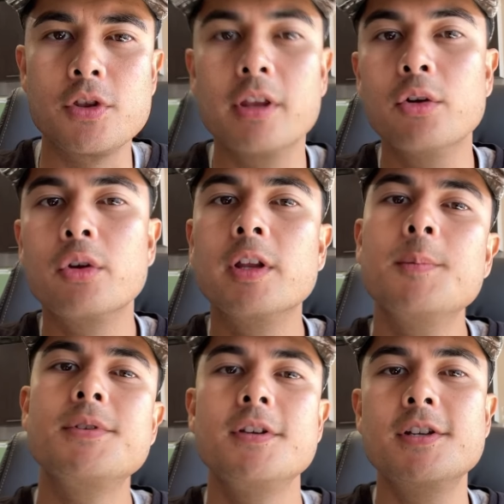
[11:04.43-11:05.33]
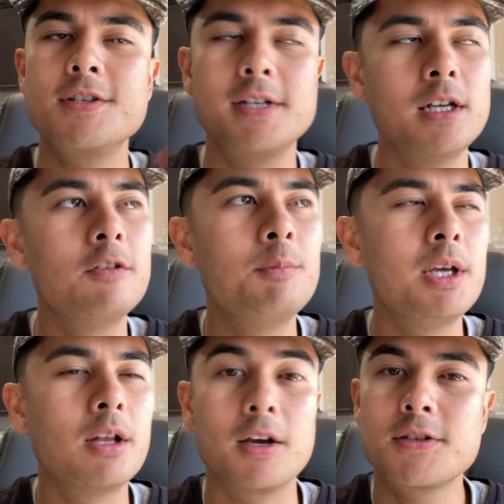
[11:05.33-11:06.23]
the little clips you just seen of me,
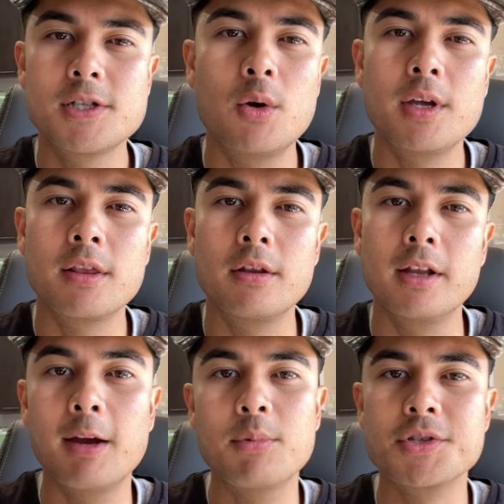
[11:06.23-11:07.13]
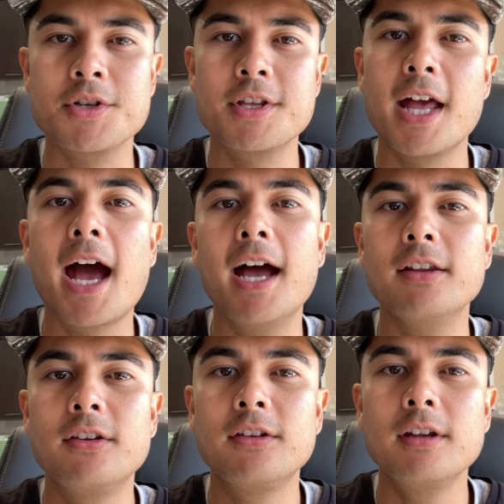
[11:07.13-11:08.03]
like sewing the labels onto the
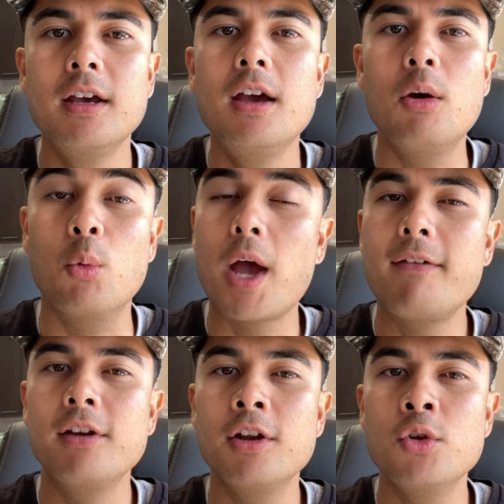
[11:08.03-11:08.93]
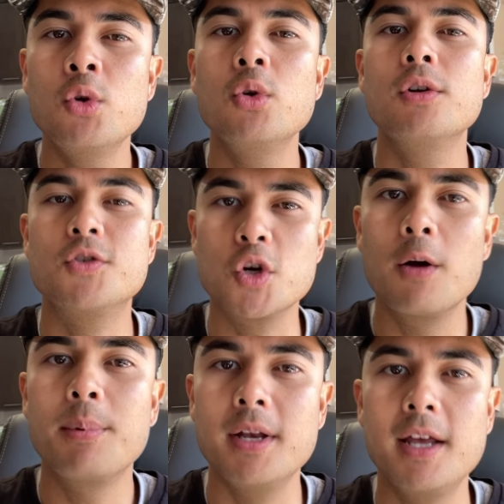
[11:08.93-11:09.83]
hats. We're having a new
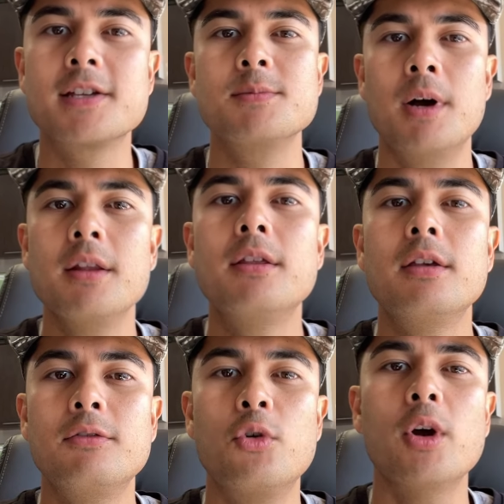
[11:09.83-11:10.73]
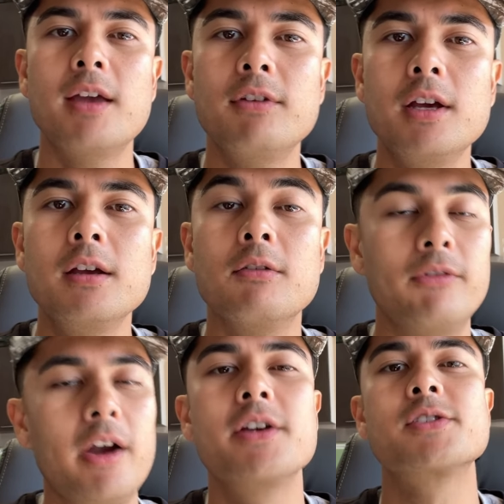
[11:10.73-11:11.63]
drop next month for evening.
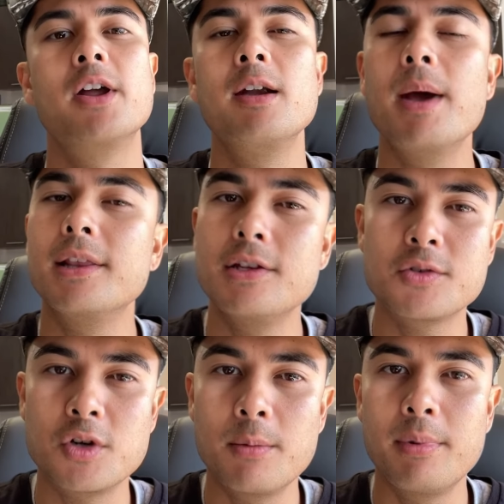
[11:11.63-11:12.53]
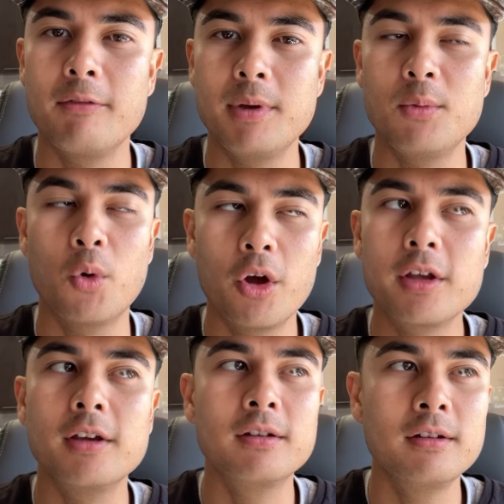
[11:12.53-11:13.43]
Very excited about this drop. I've been
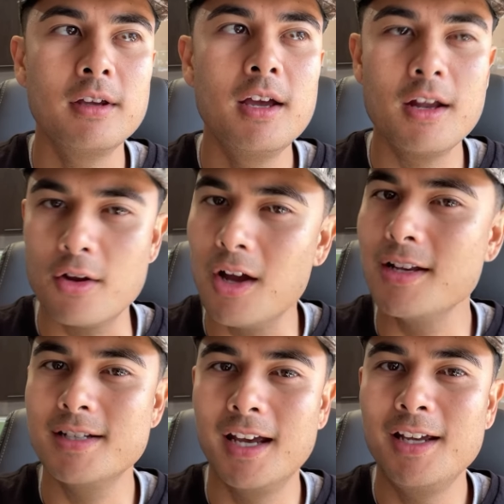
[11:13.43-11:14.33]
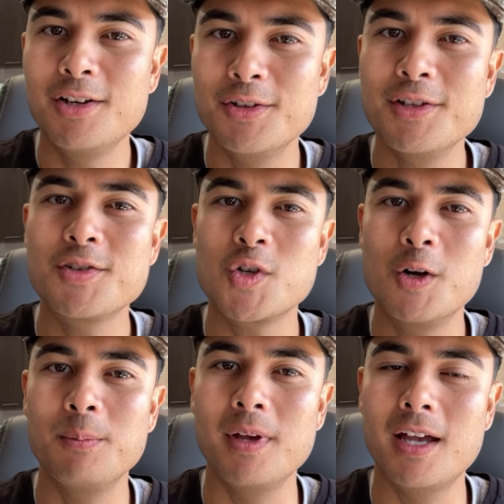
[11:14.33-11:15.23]
working night and day on this
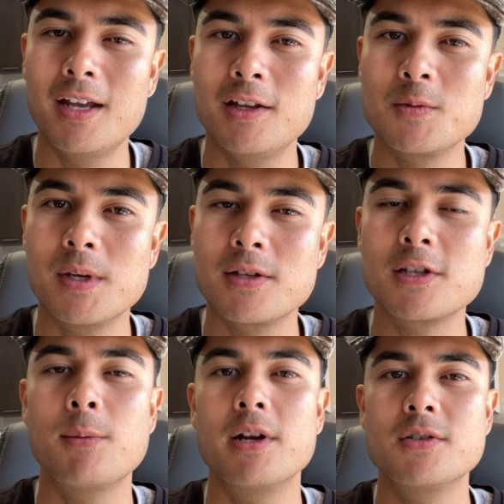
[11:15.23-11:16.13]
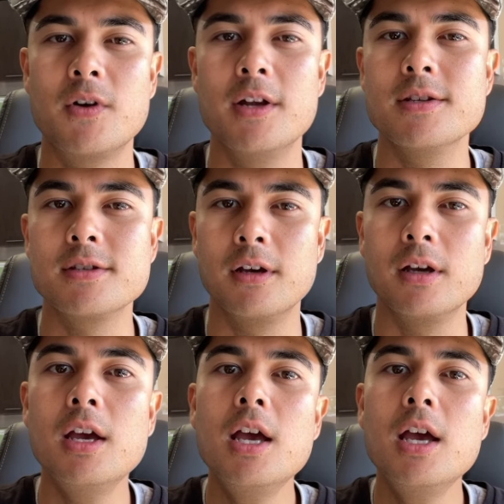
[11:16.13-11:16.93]
drop and it's been so much fun. So